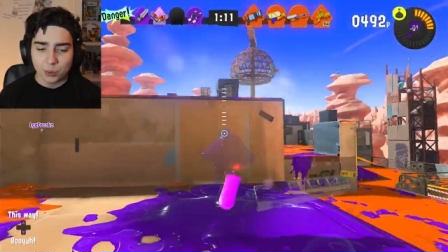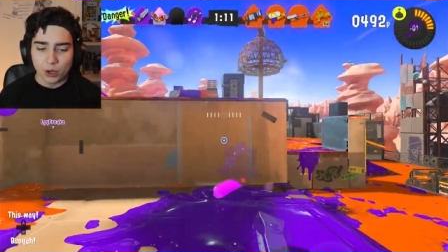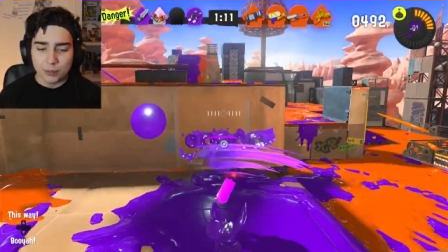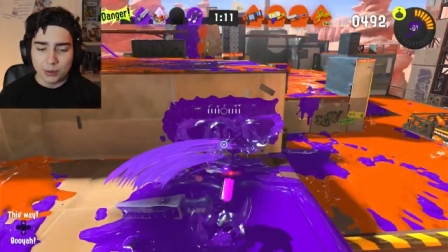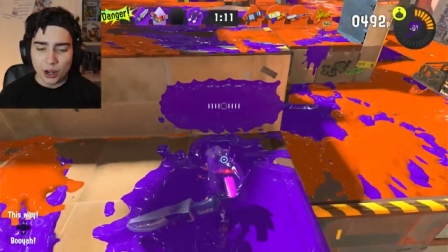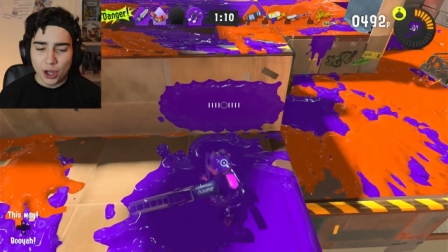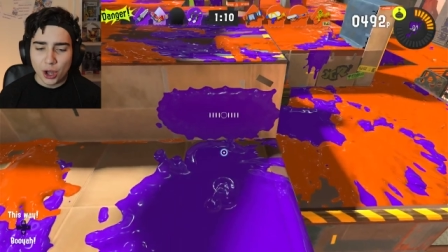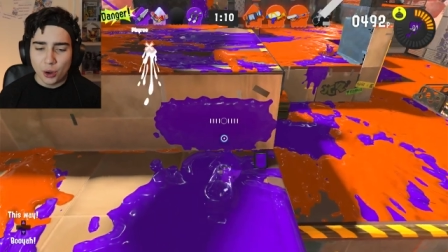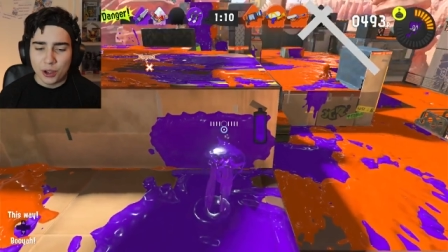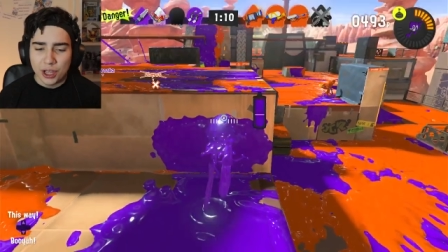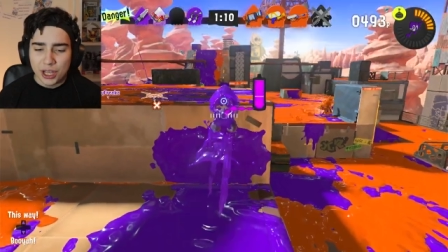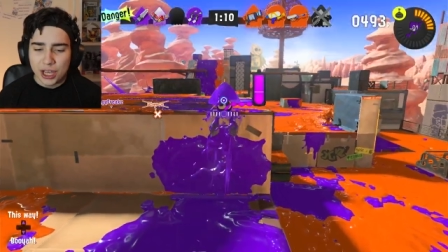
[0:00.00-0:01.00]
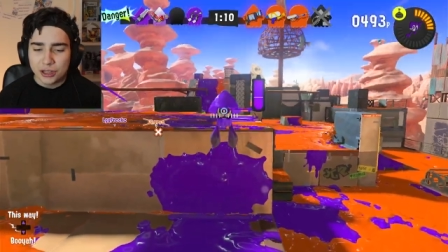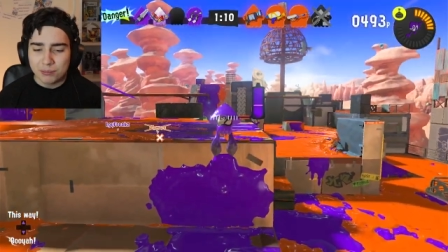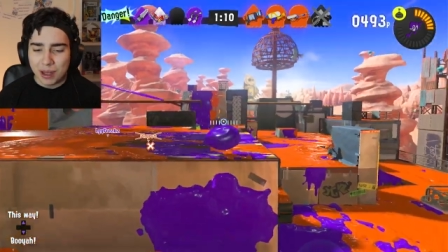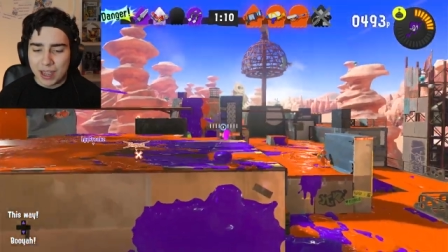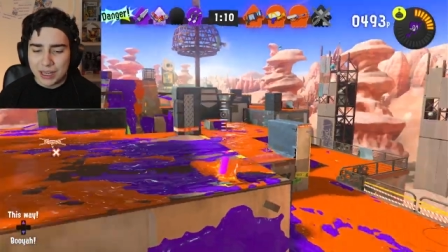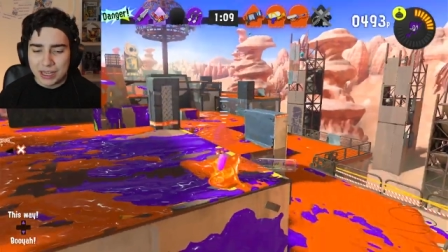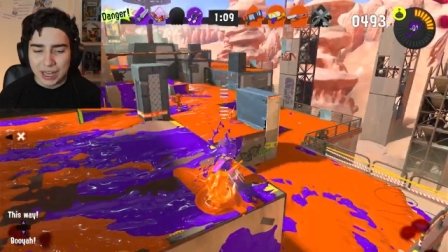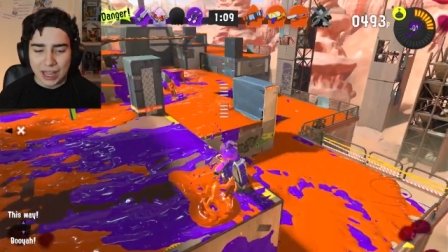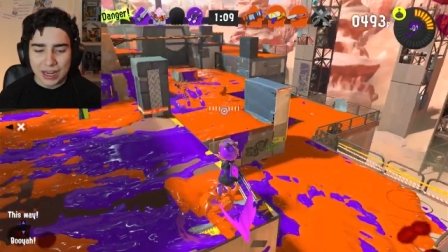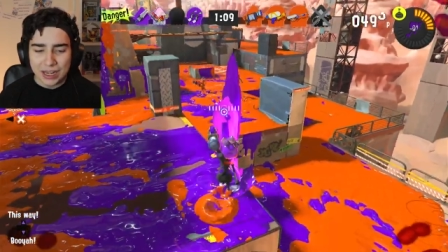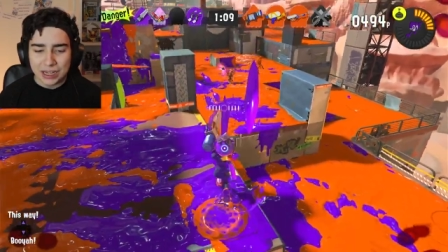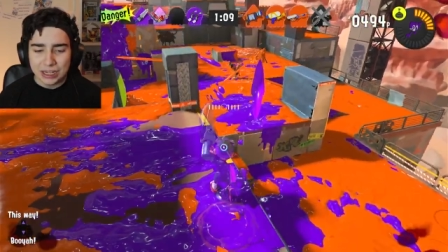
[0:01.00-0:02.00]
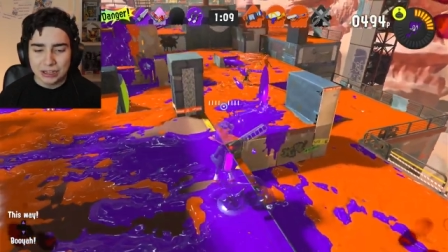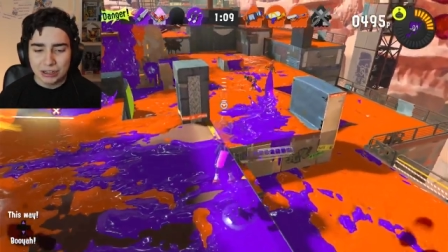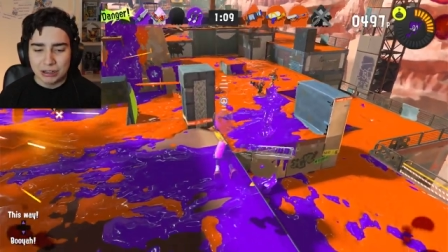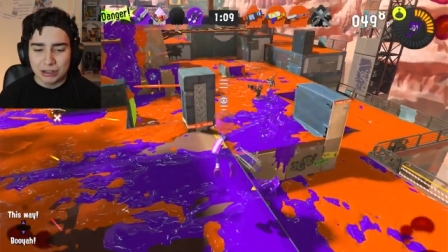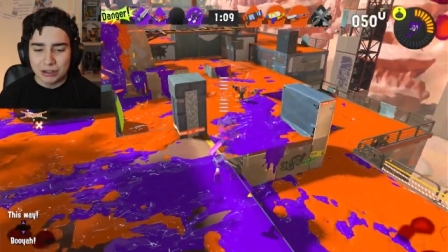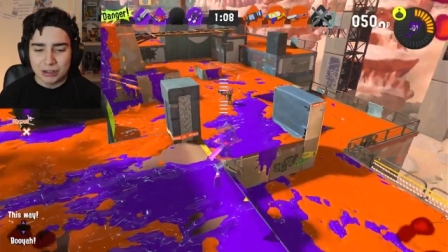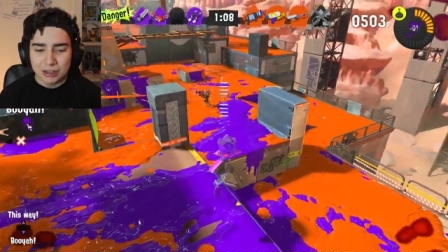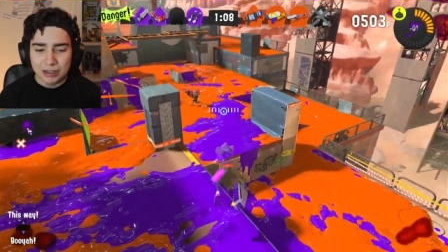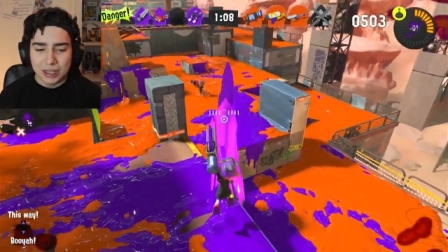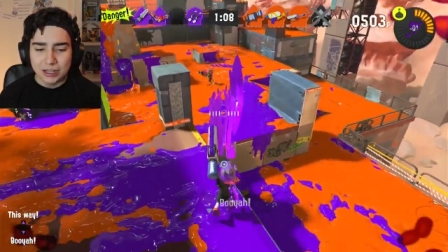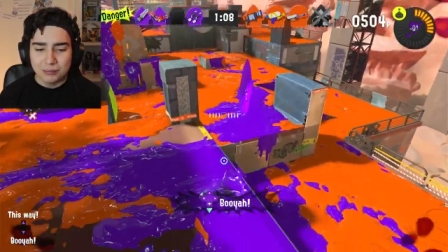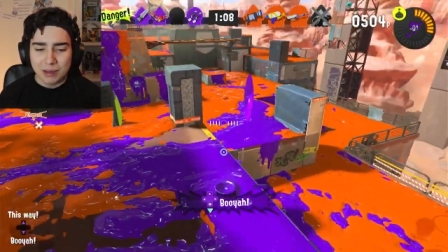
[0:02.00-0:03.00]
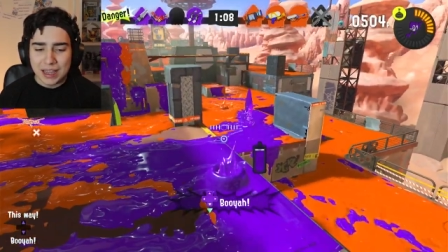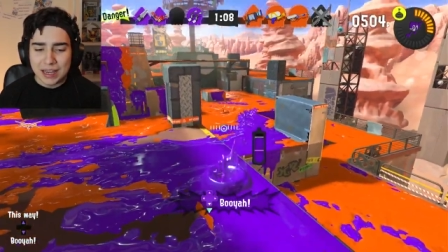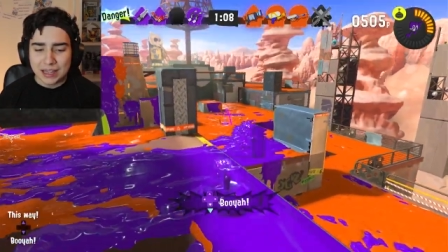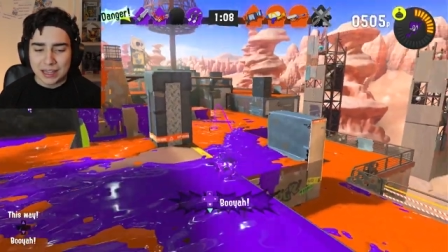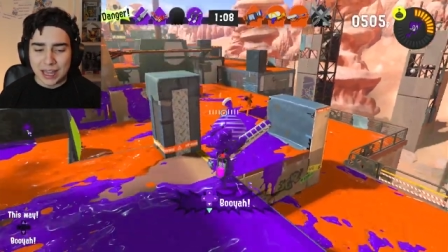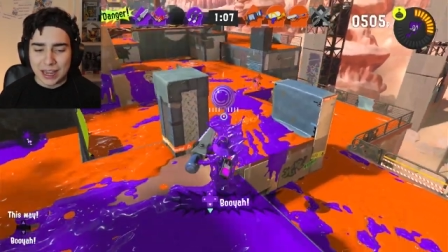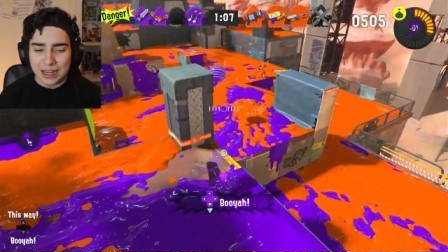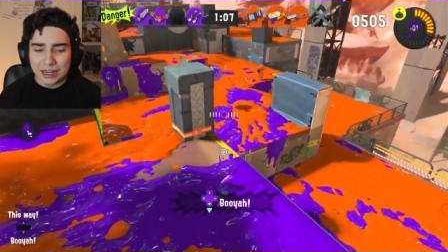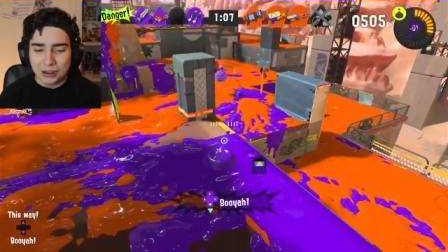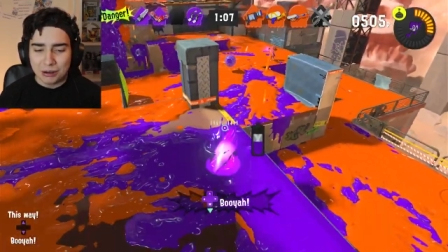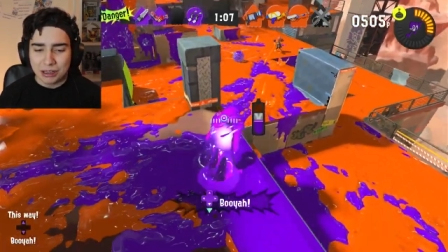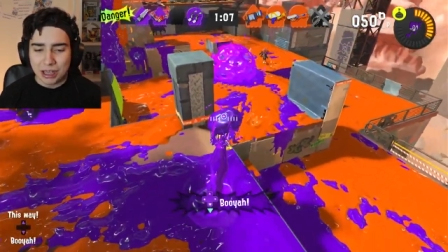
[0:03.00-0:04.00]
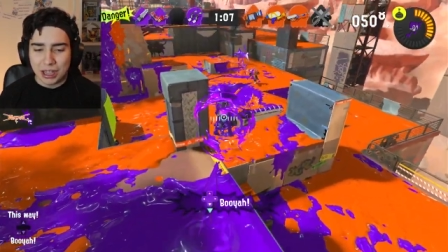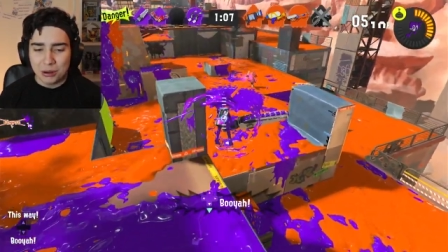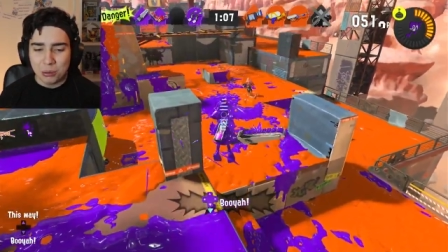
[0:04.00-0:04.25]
to worry about, oh, is my lighting good? Is my lighting okay?